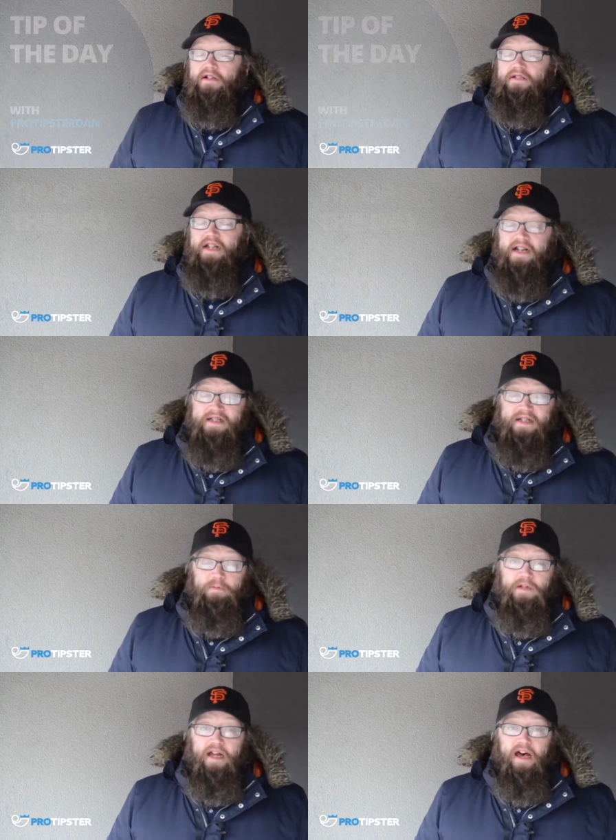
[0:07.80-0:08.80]
Today's Tip
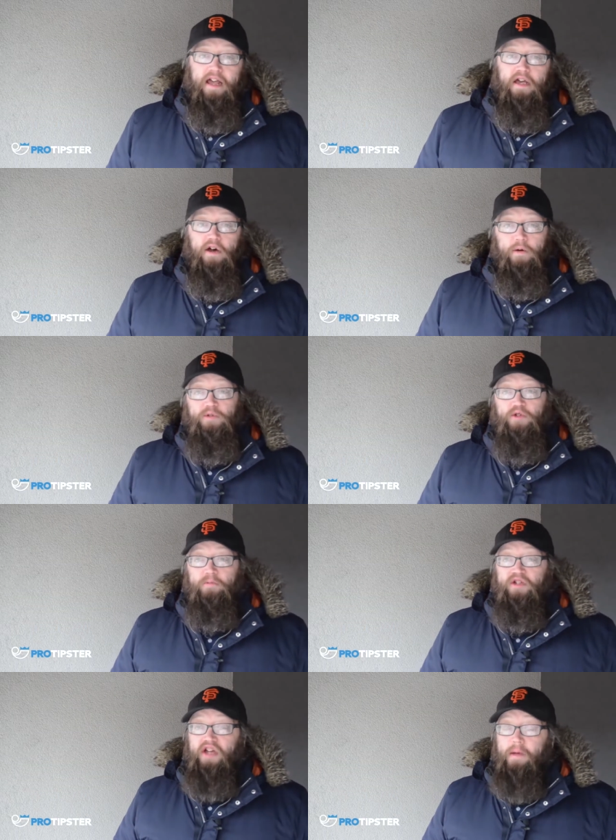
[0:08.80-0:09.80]
of the Day comes from
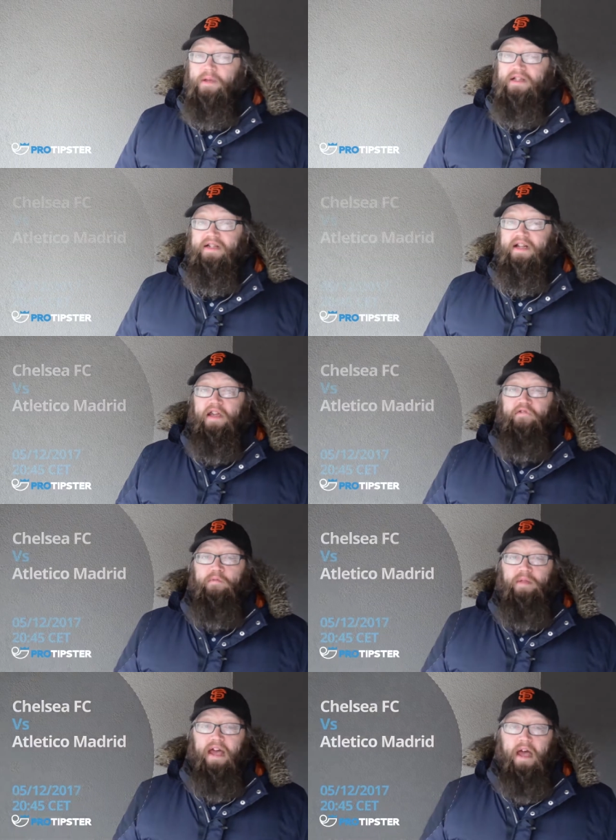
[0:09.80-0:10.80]
the Champions League,
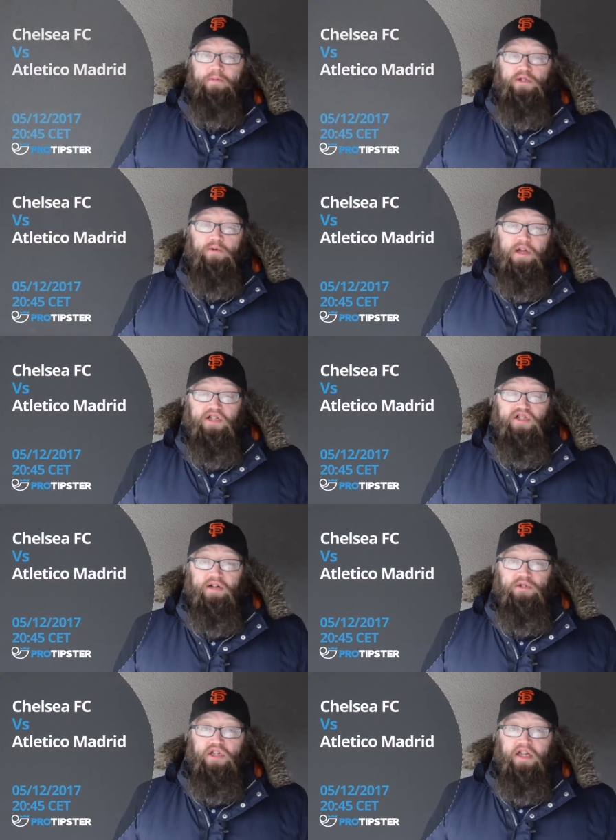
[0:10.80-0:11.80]
from the game between
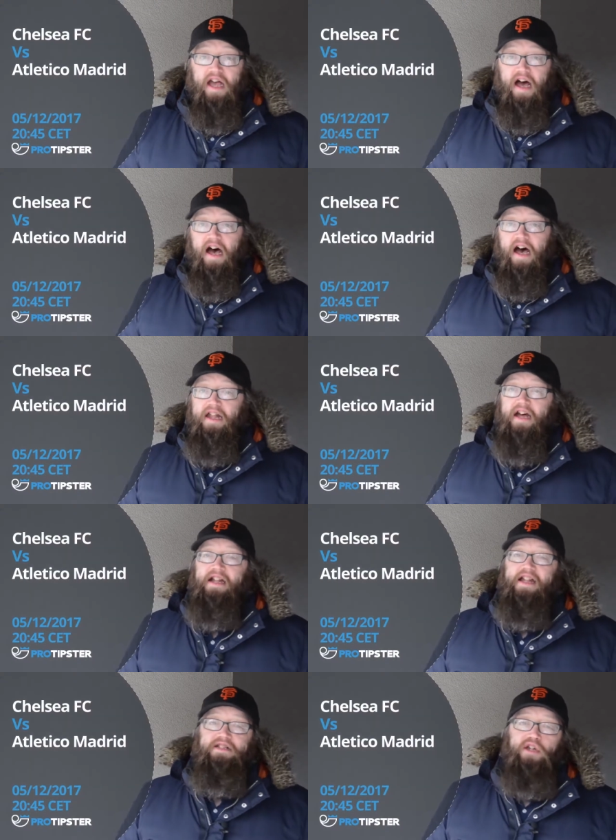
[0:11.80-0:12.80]
Chelsea and
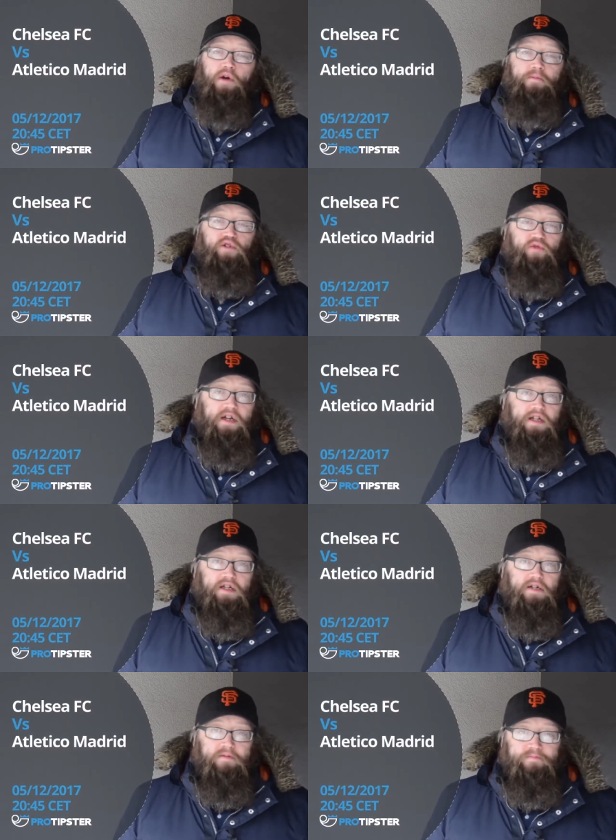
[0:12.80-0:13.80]
Atletico Madrid.
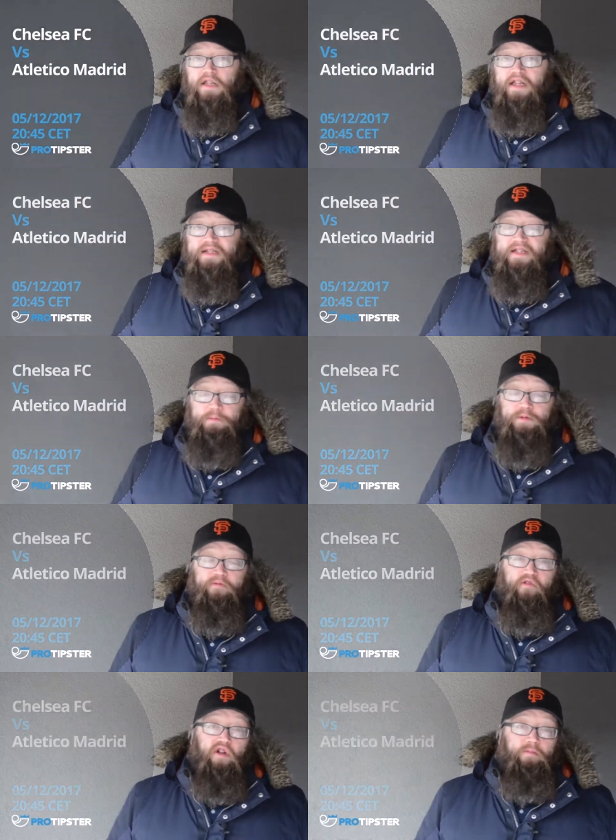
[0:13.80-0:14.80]
This tip was
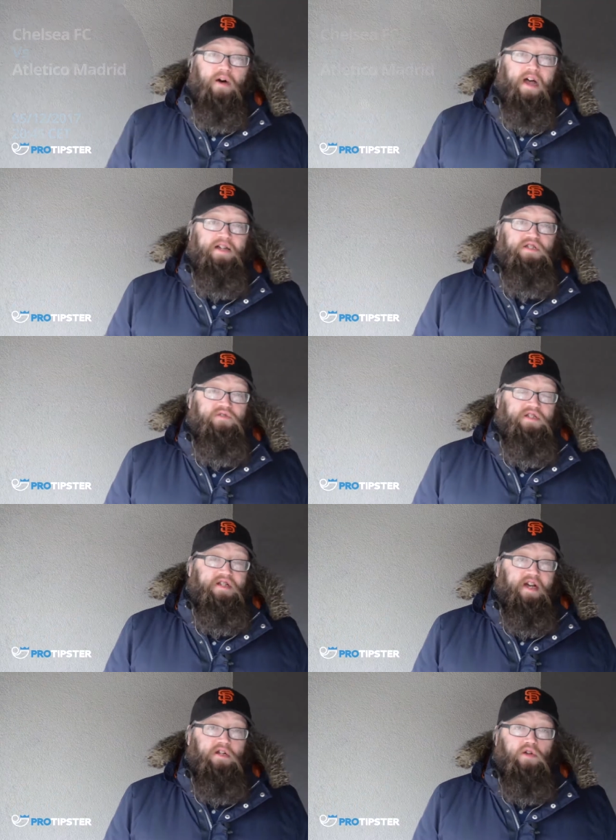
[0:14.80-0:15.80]
provided by Asterix
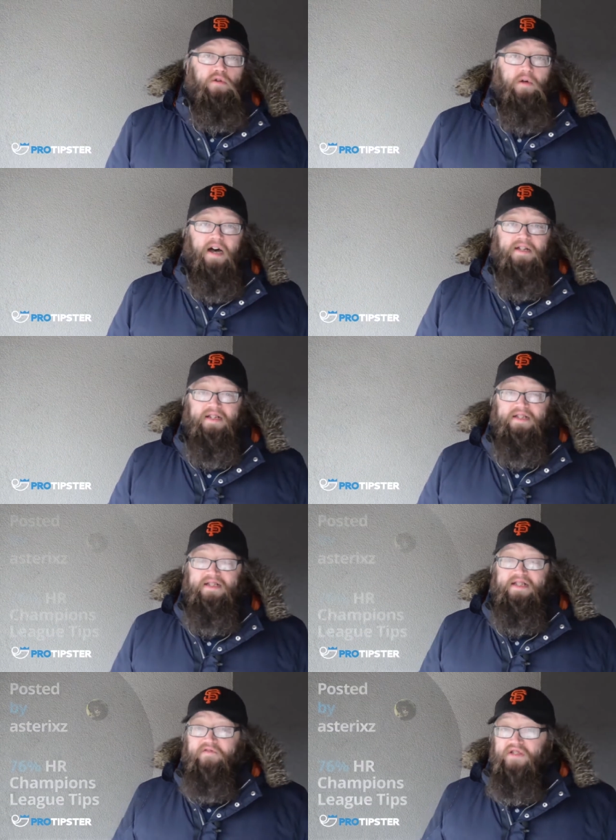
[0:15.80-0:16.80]
Z, who has a
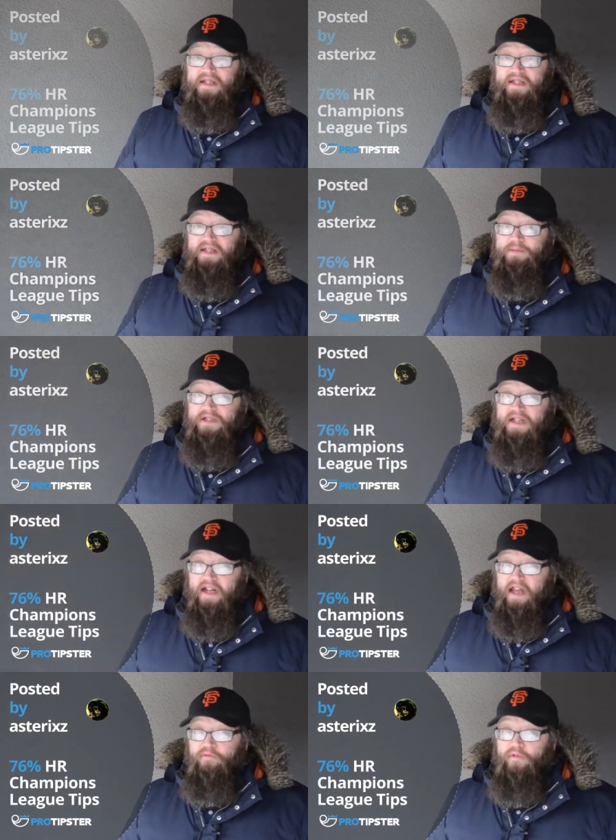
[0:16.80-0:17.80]

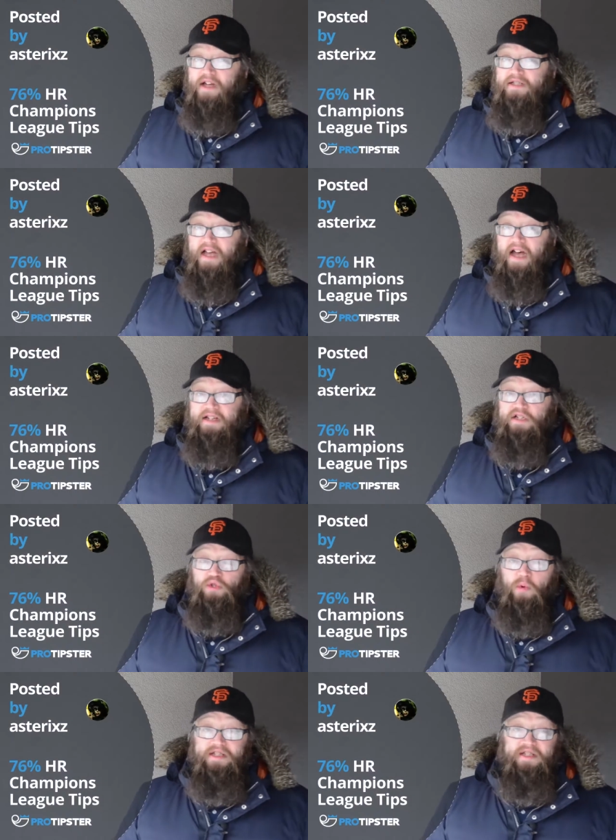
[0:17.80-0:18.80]
76% hit rate and a
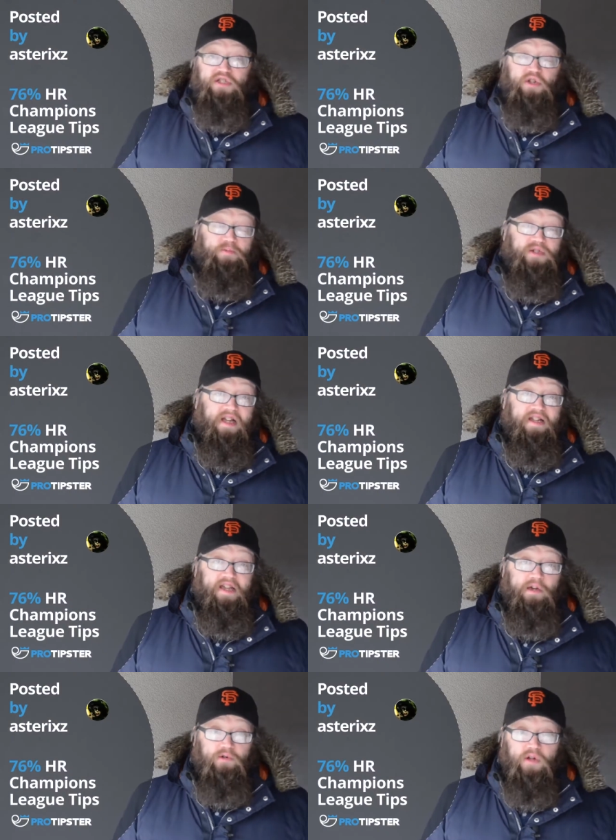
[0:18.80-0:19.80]
22%
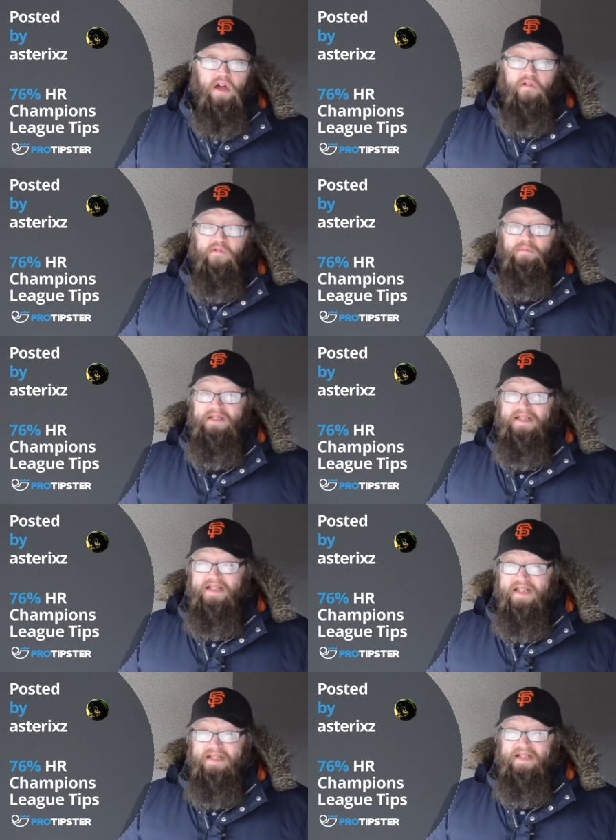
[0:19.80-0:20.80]
yield from
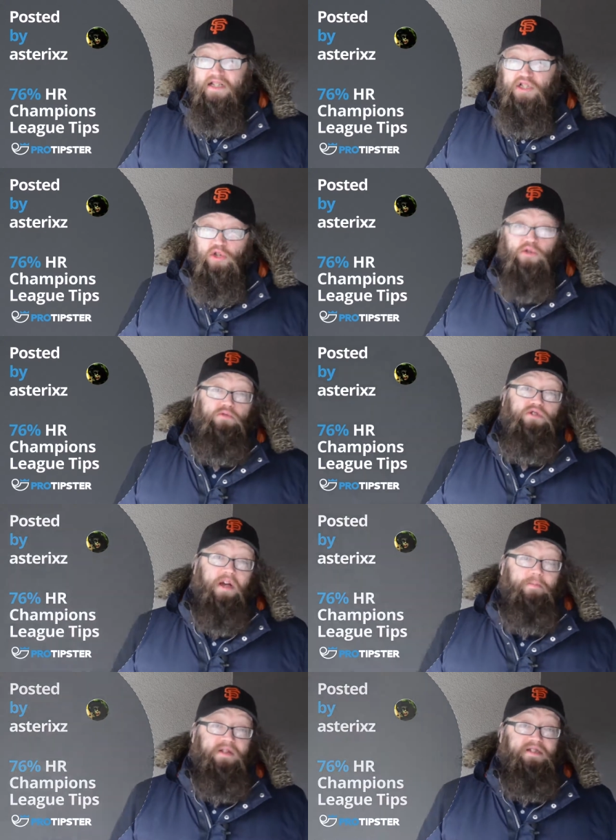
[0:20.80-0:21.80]
62
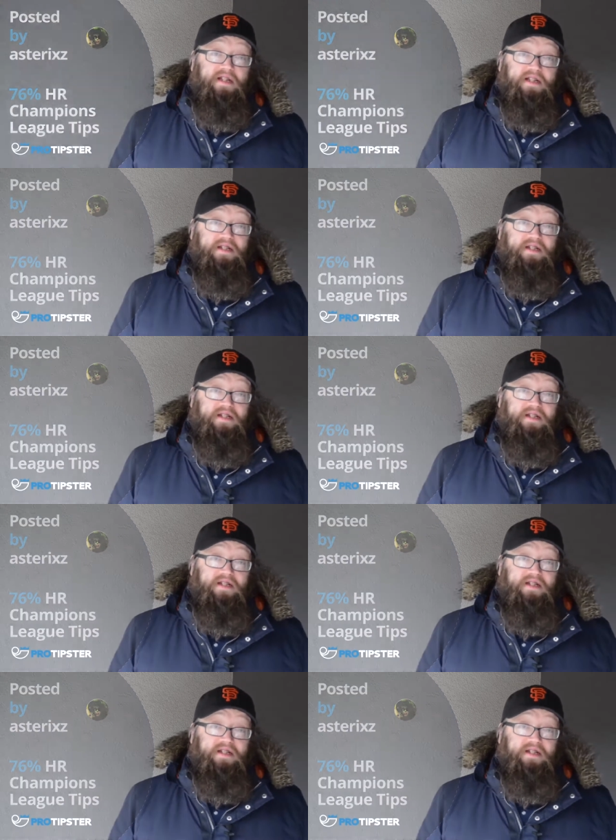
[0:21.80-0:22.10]
Champions League